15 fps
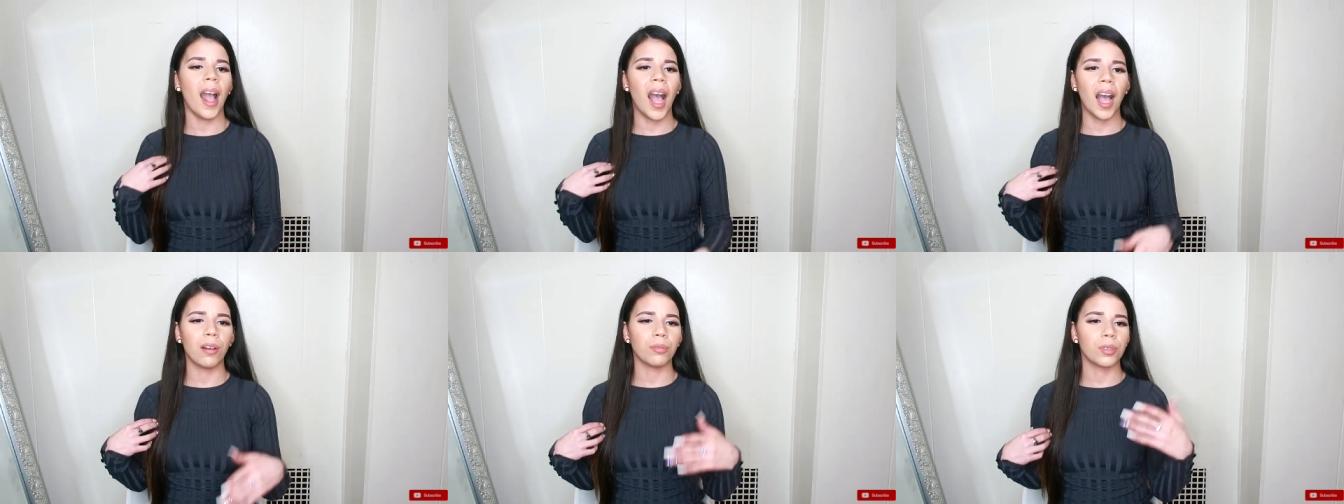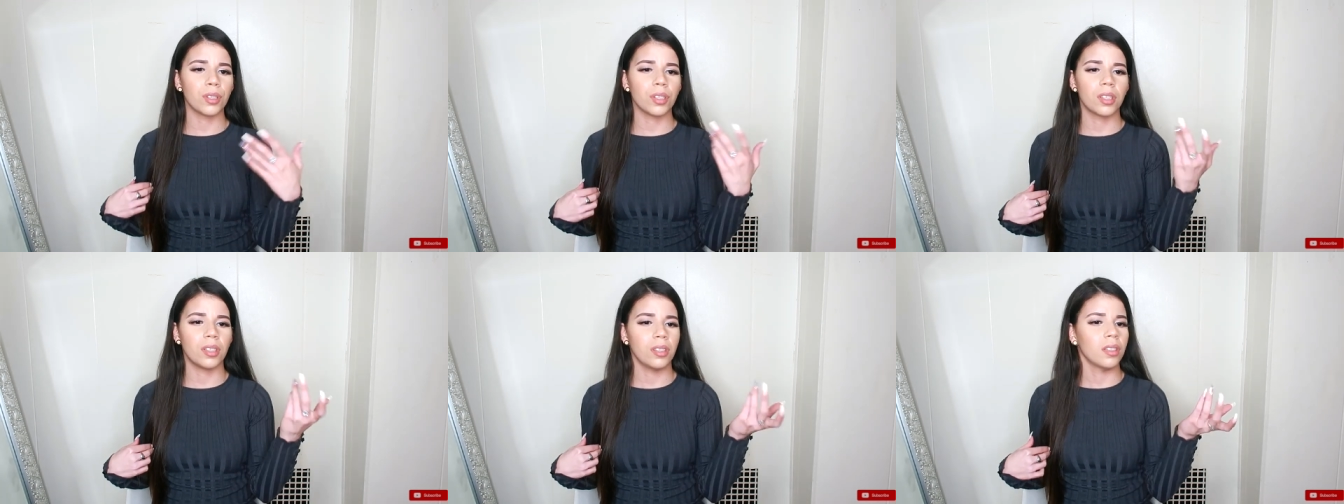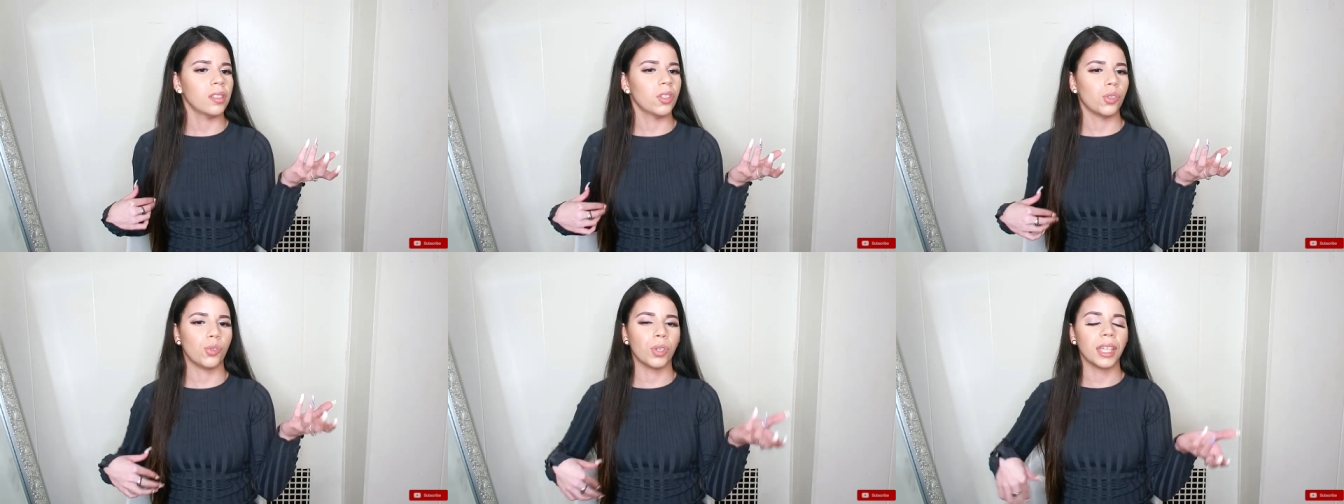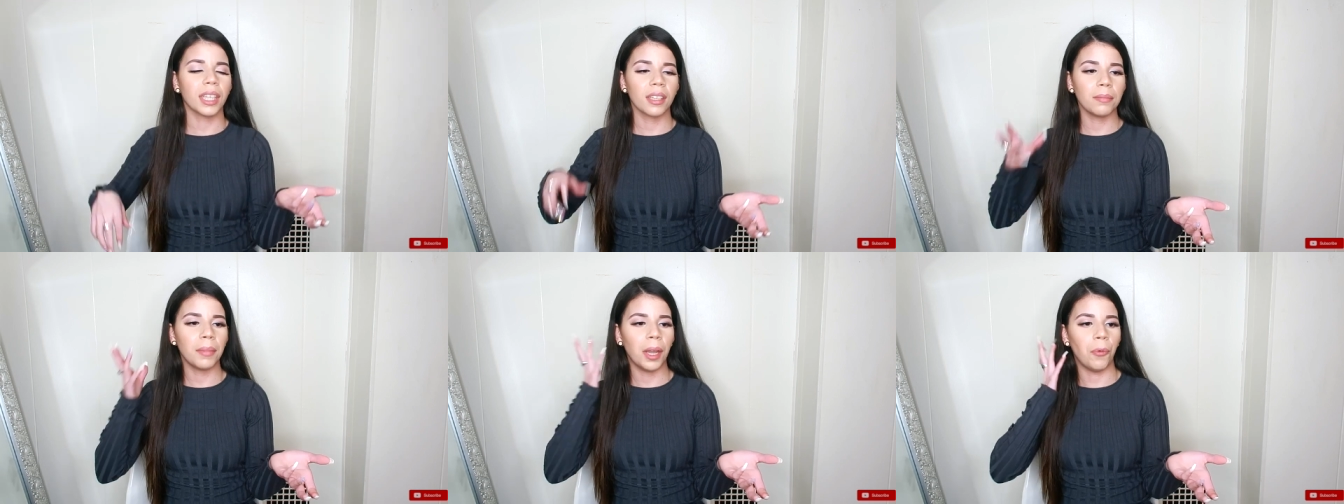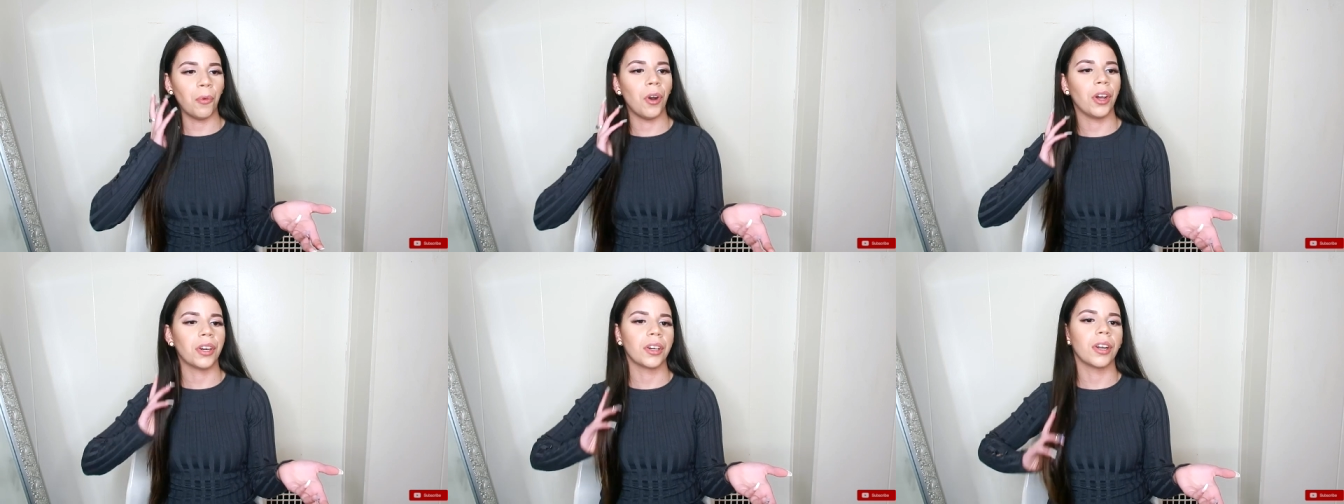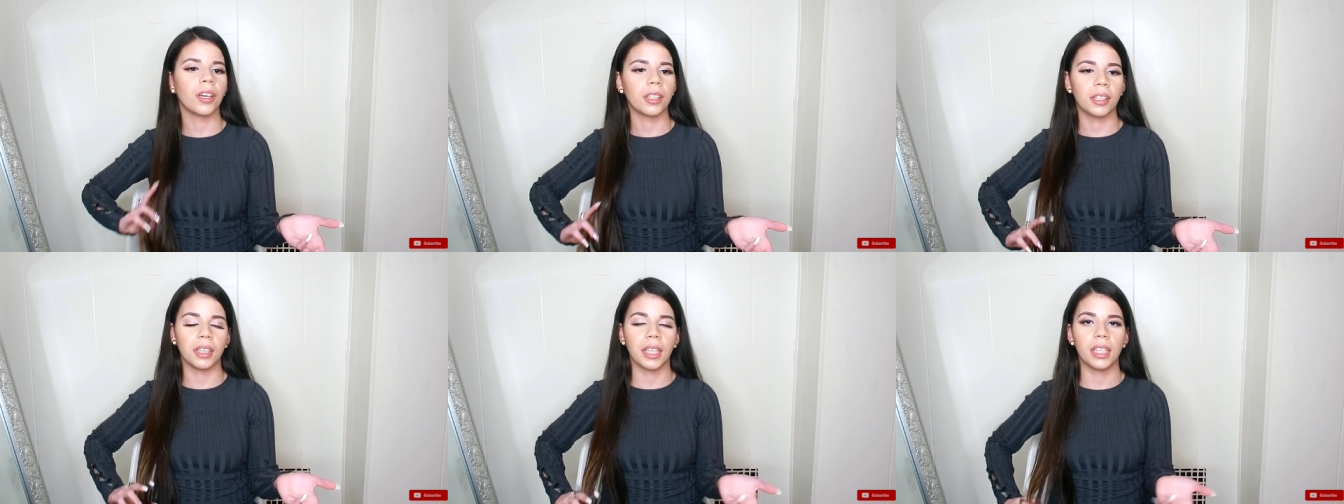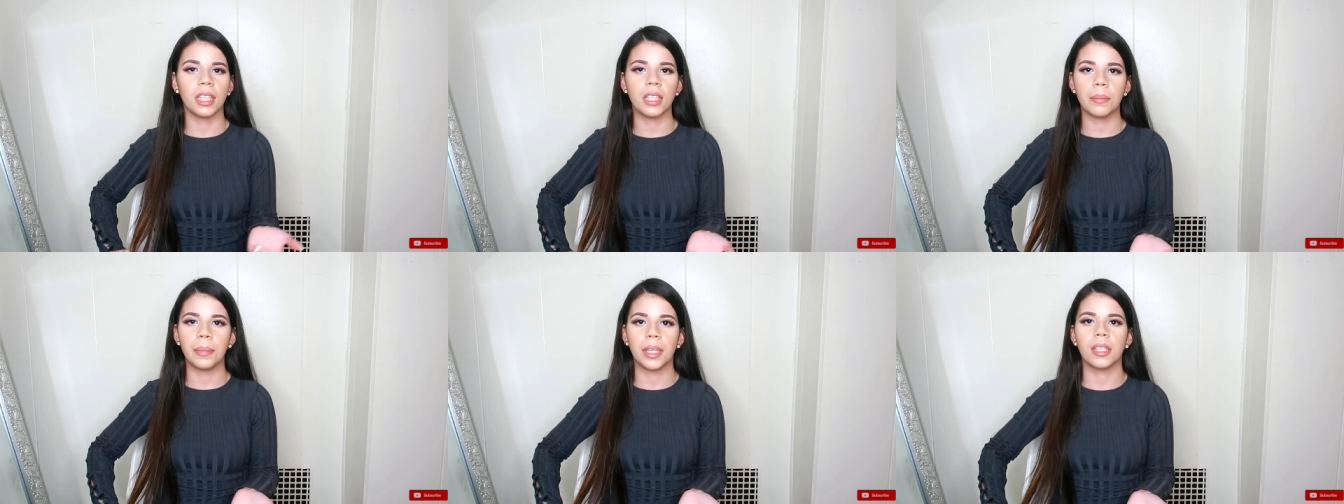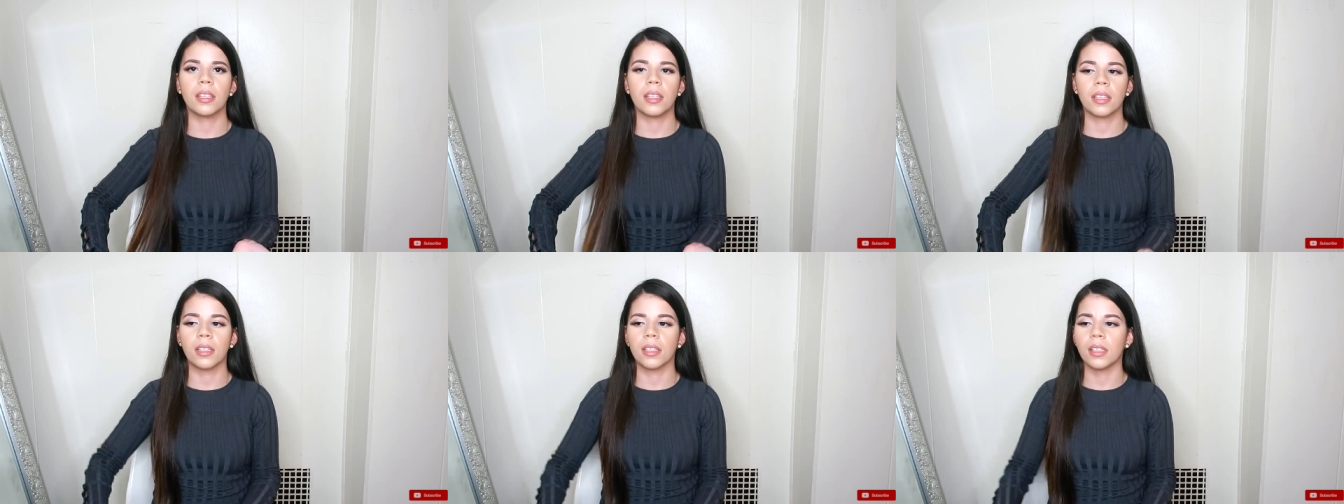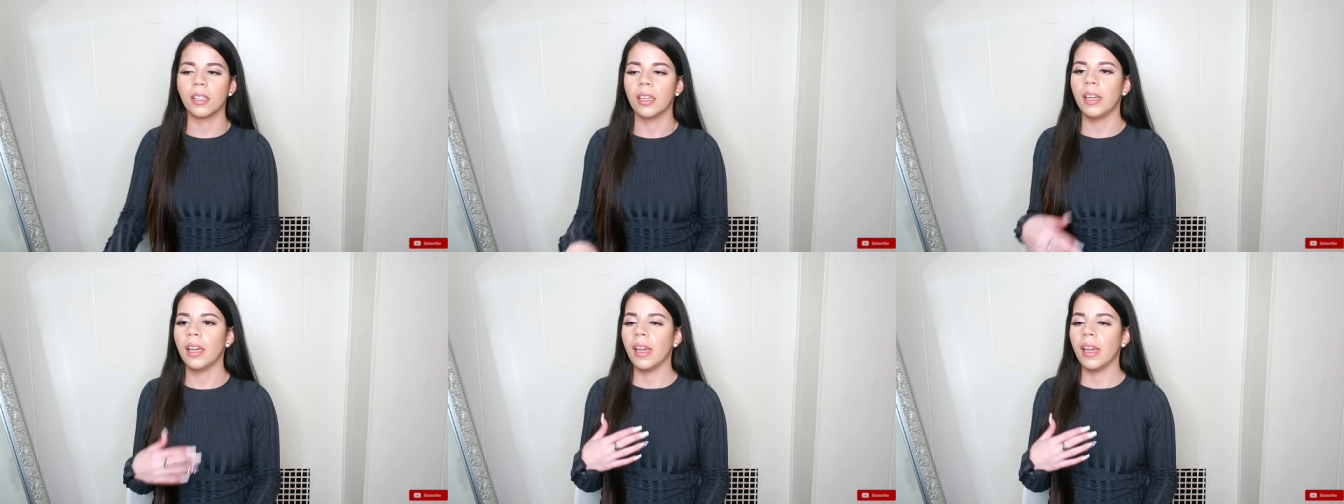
I was drinking my water on a daily basis.